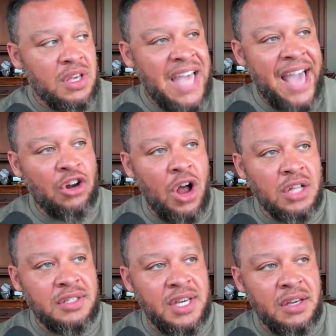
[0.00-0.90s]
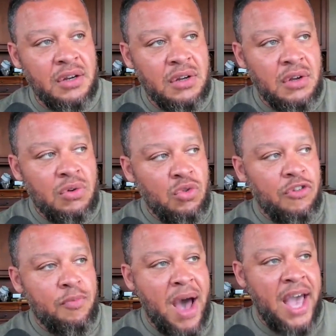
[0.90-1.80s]
gator hunting
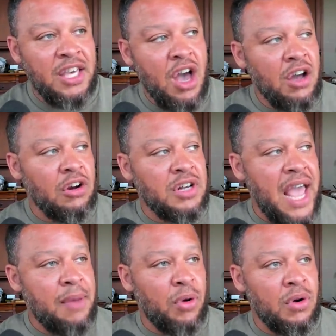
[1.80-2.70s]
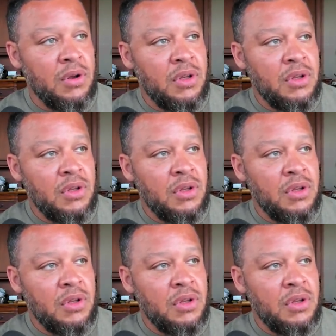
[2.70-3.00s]
with my younger neighbor,